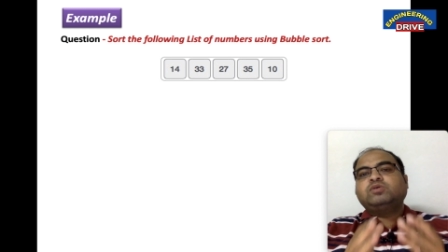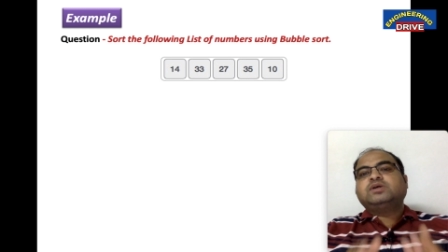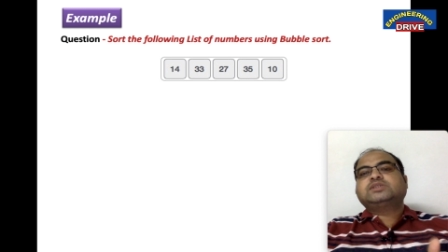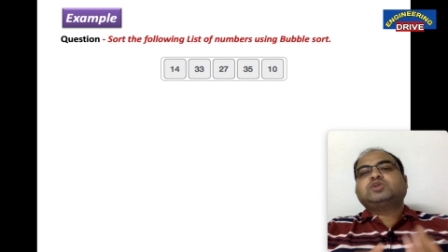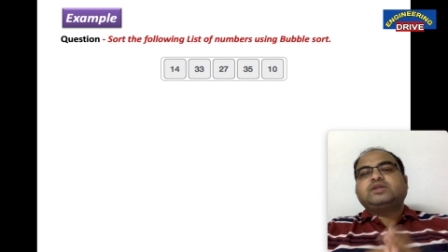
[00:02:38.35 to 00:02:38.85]

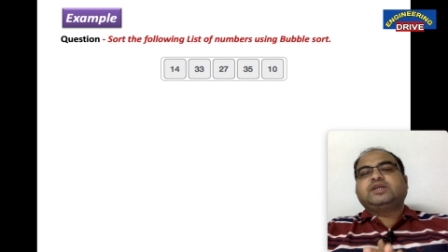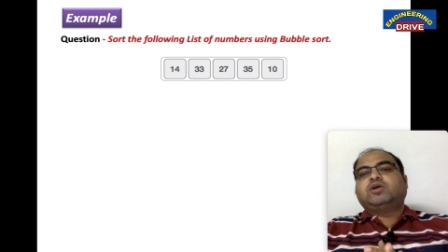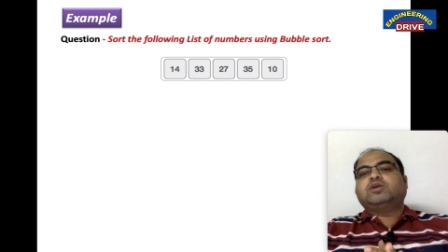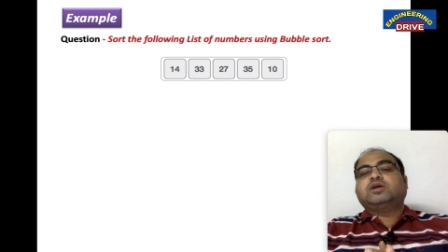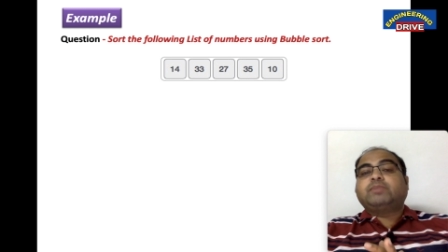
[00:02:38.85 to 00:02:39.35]
sorted
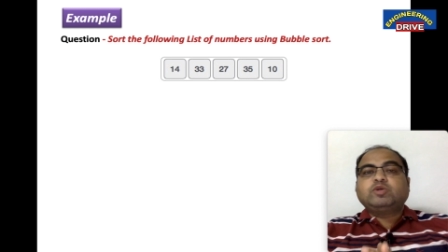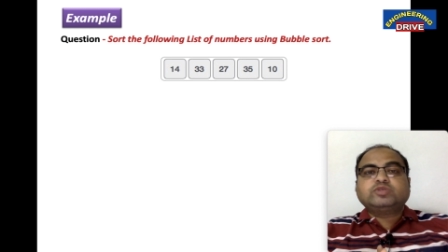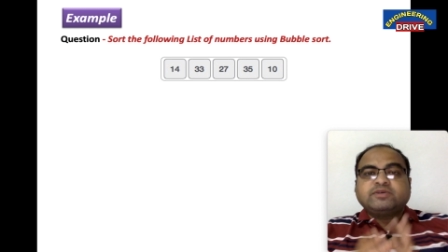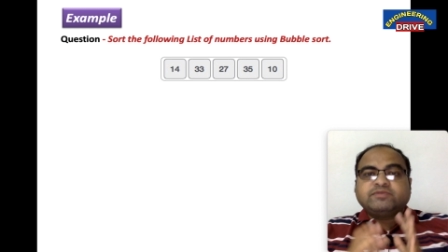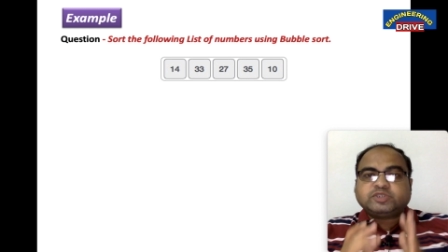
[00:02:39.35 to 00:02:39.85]
order by
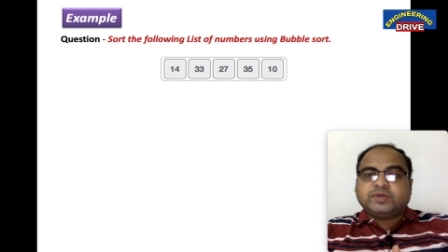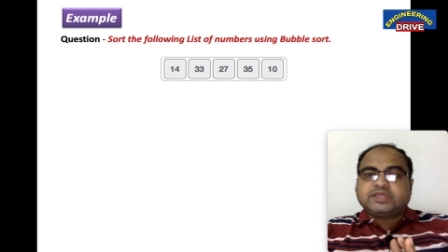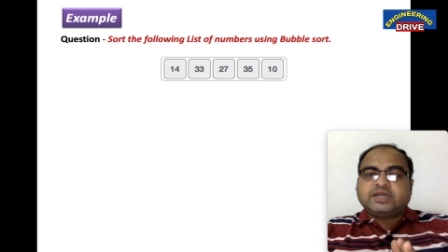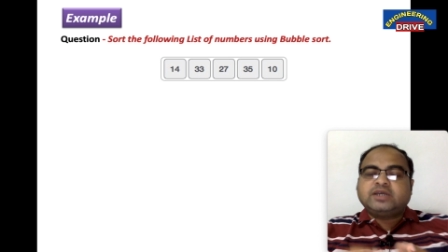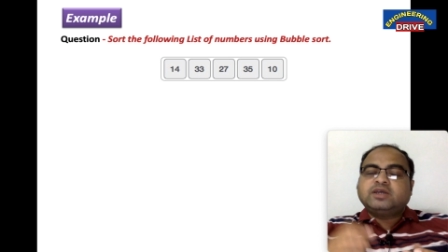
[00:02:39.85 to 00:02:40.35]
using which
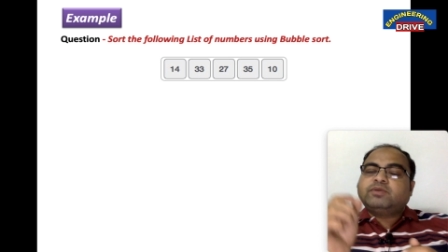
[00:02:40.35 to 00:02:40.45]
method